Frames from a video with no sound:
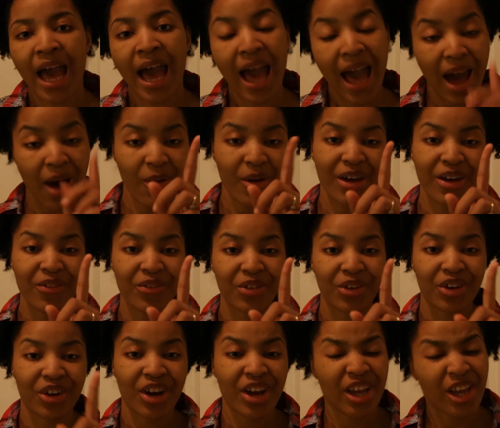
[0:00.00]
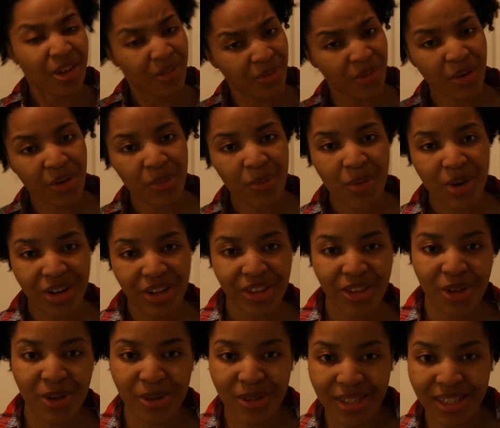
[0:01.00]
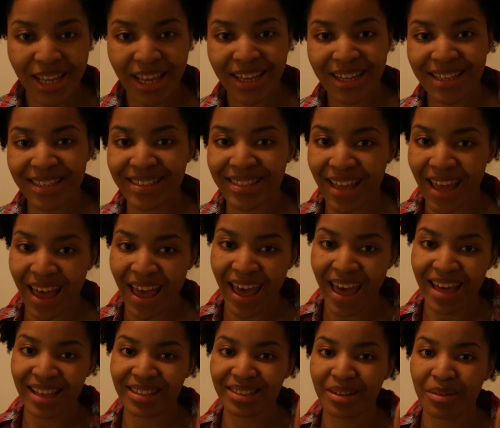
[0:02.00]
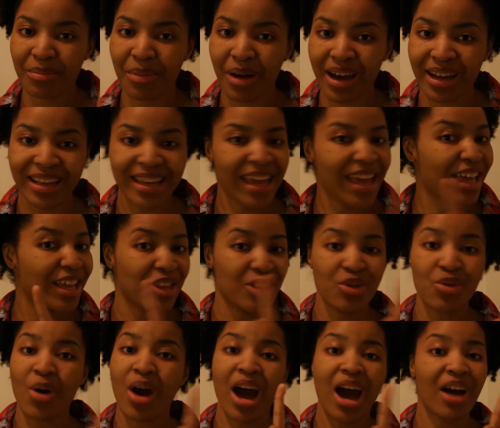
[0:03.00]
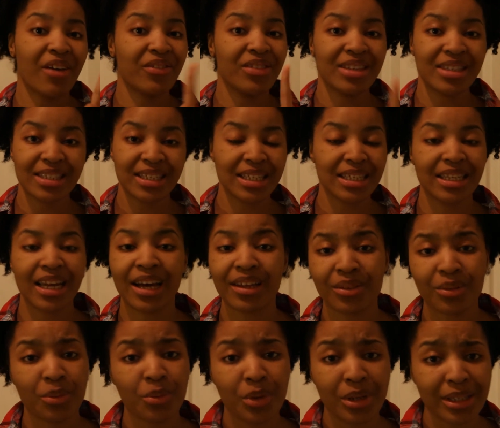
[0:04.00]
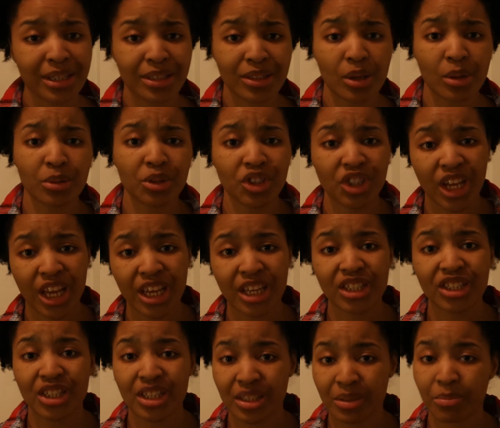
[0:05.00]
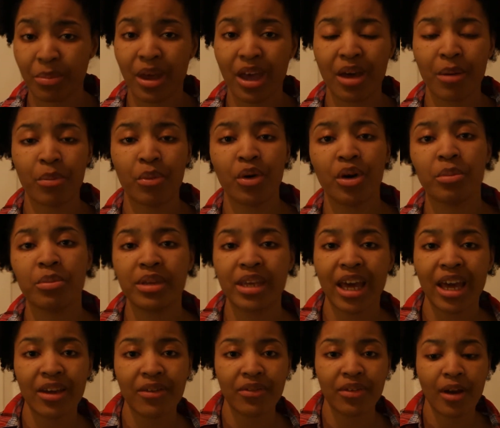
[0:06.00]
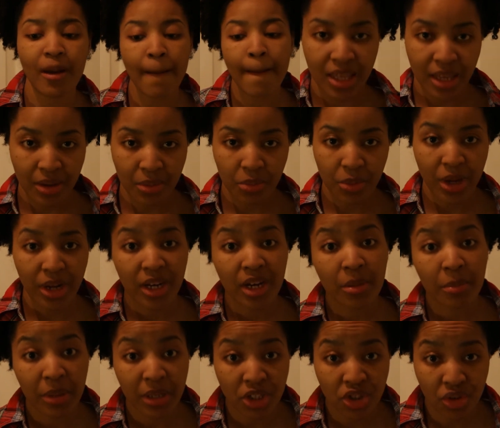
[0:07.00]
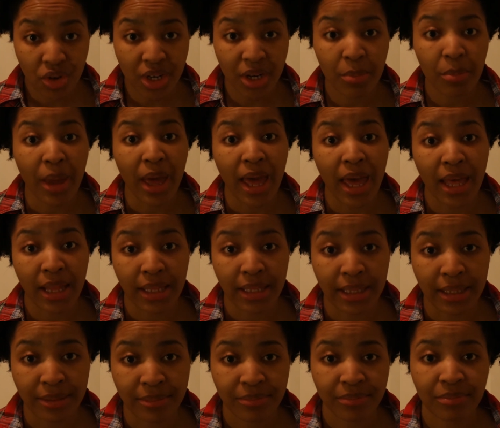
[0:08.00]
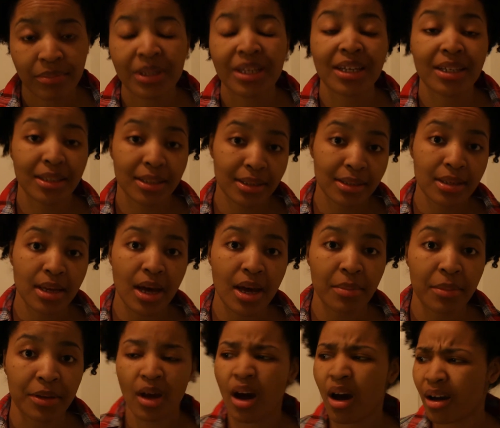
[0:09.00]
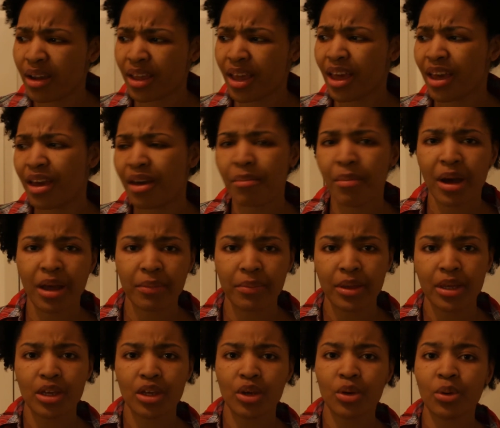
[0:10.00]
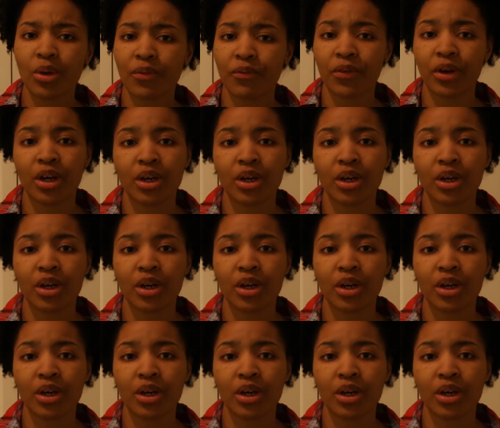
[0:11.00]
However, if you're one of those ladies that has somebody and you obviously not the one that's going to change his bad boy behavior, get ready to be treated badly because it's coming. Oh yeah, it might be cute at